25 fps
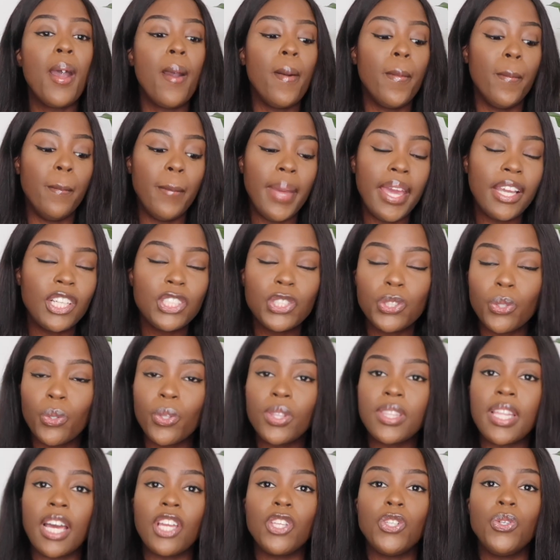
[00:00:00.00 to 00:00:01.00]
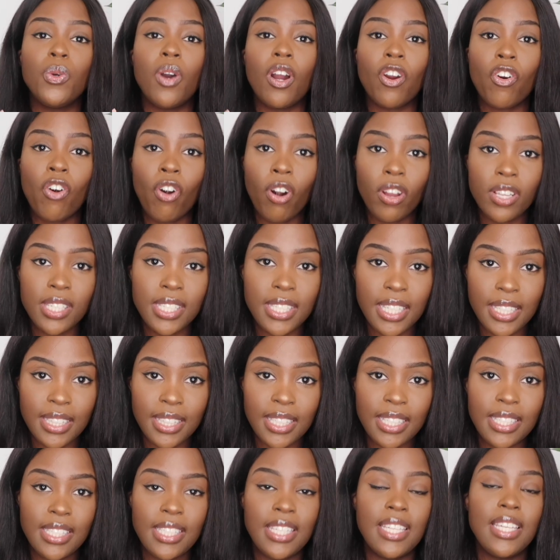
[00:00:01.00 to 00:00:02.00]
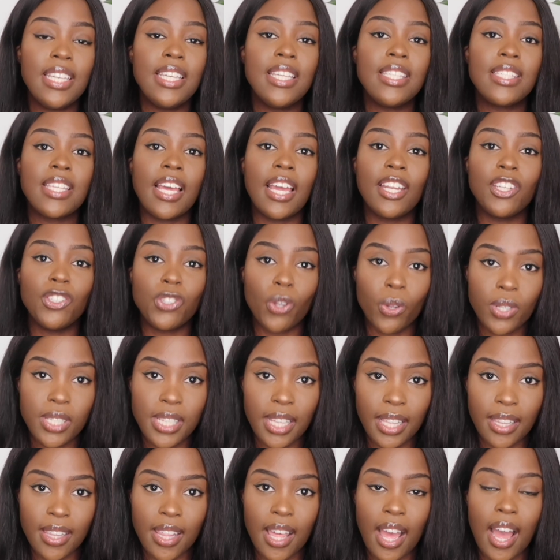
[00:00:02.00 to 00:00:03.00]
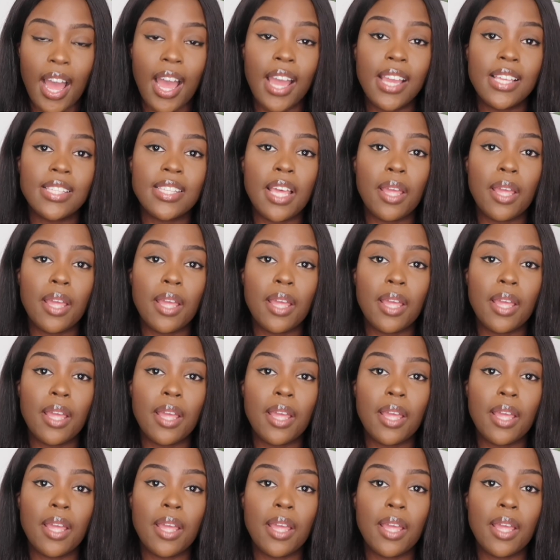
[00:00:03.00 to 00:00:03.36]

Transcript: Make sure that you are crossing the T's and dotting the I's,